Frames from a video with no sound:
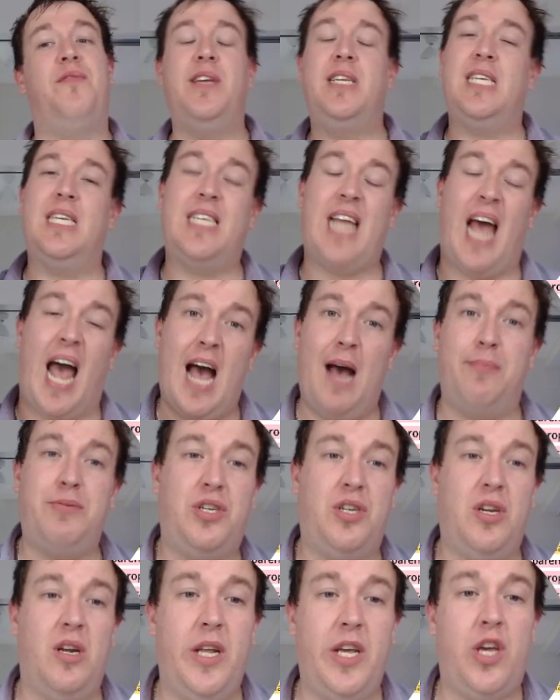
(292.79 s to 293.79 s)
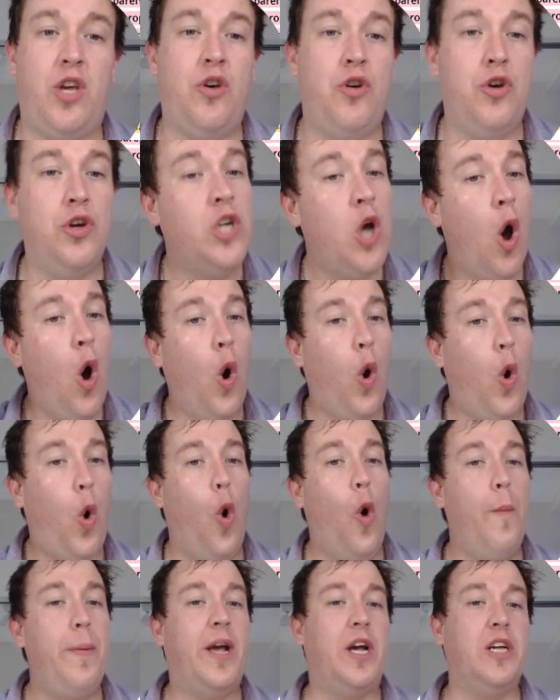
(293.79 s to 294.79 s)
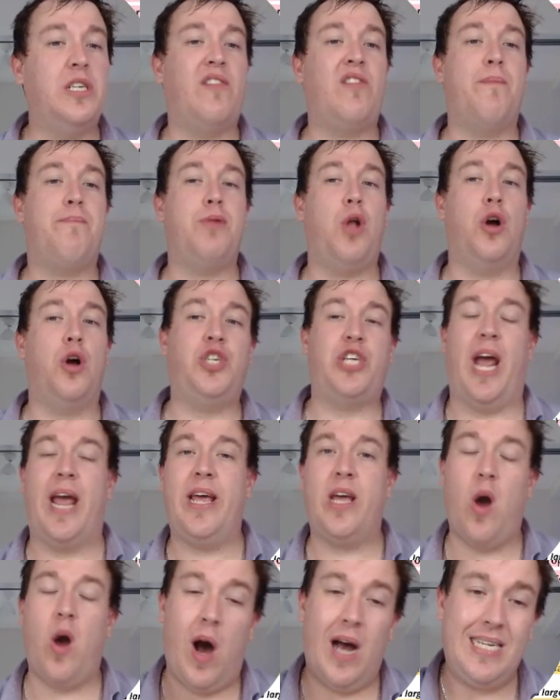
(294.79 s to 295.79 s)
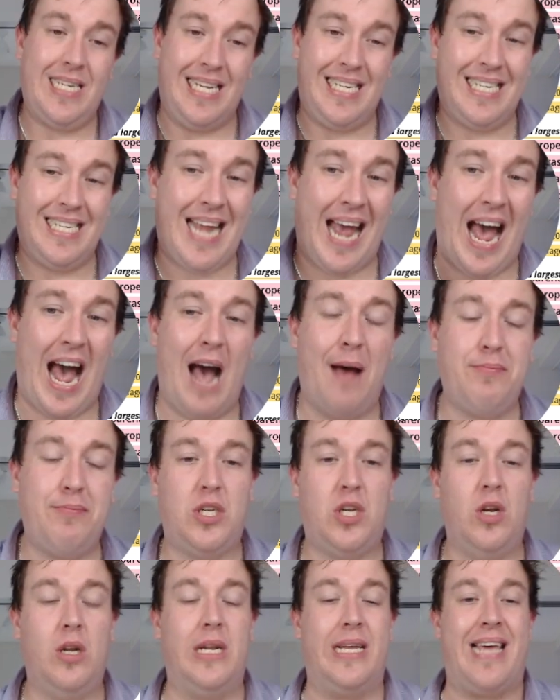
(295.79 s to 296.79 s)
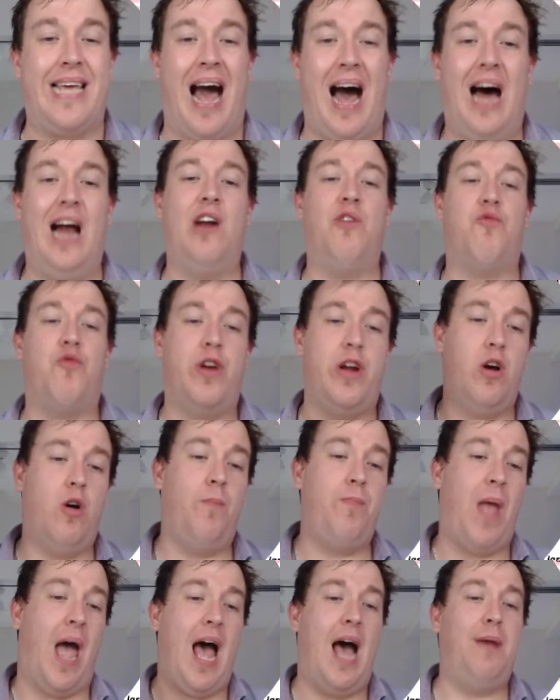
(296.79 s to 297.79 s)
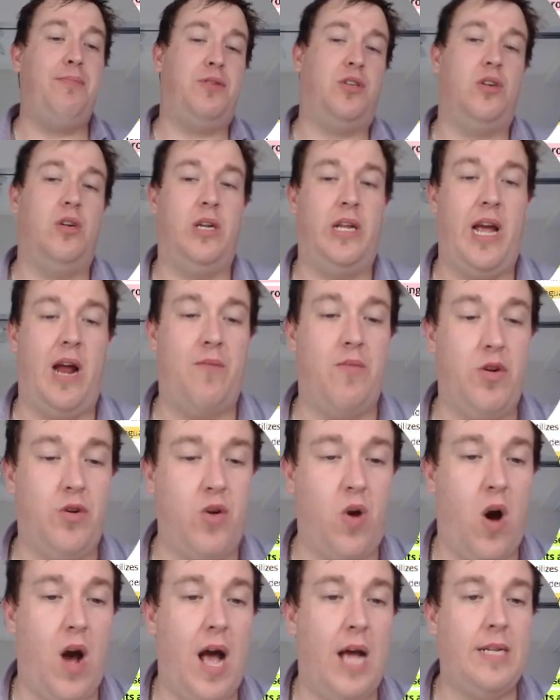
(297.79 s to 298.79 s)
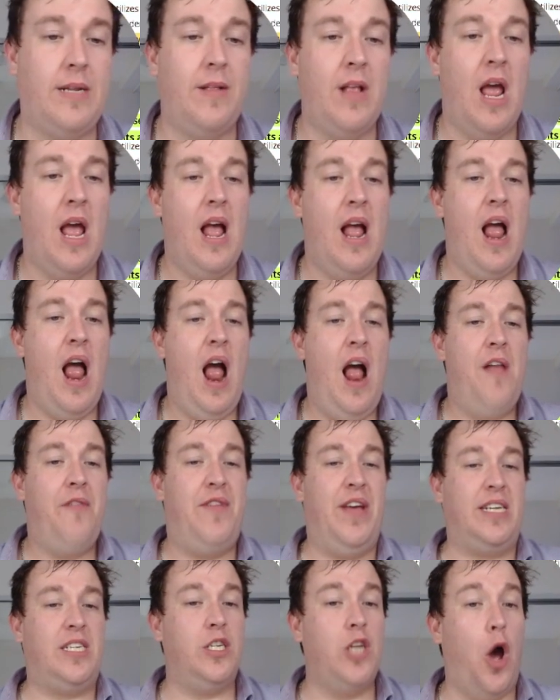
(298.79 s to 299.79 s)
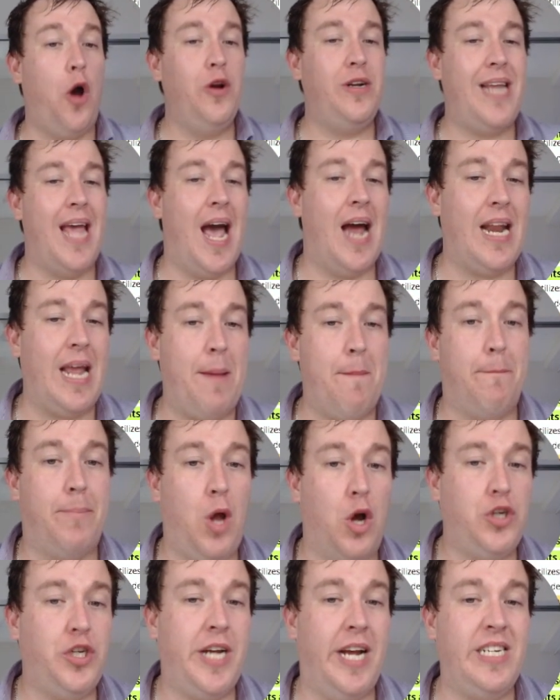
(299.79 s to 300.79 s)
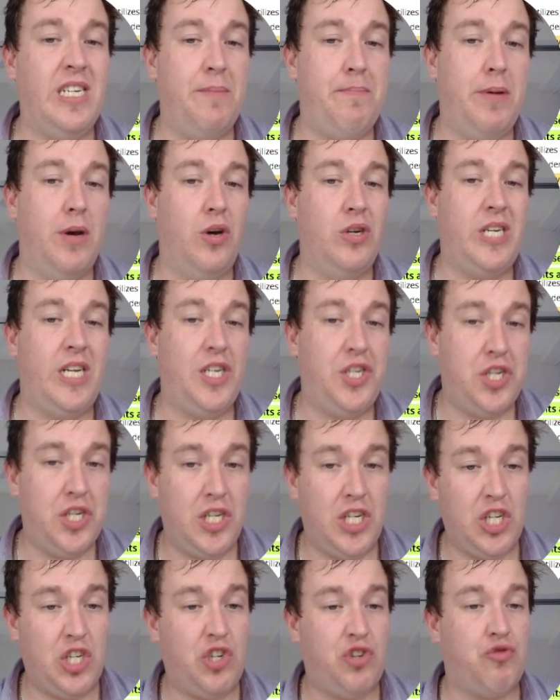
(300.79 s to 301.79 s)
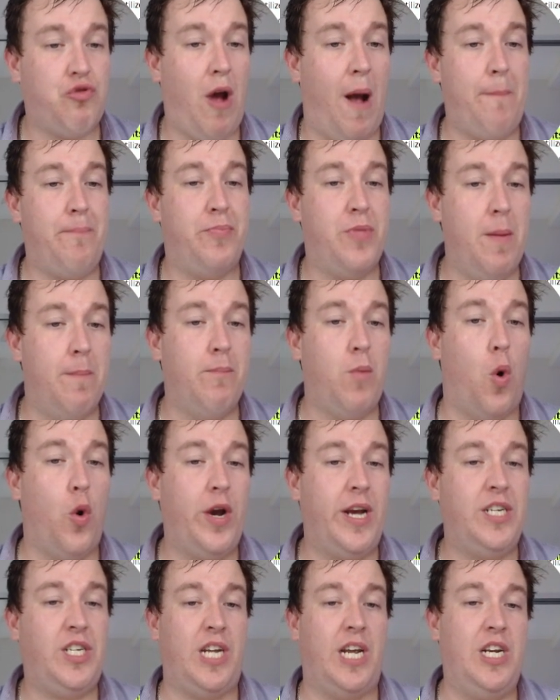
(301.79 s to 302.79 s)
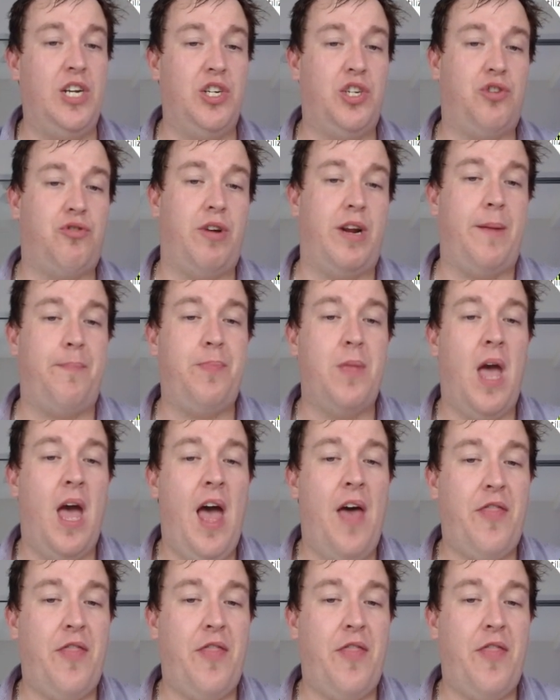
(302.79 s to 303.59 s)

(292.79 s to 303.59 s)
This is absolutely huge. All because of the blockchain, guys. This is absolutely unreal. Absolutely unreal, guys. There's no doubt in blockchain's ability to disrupt the mortgage industry.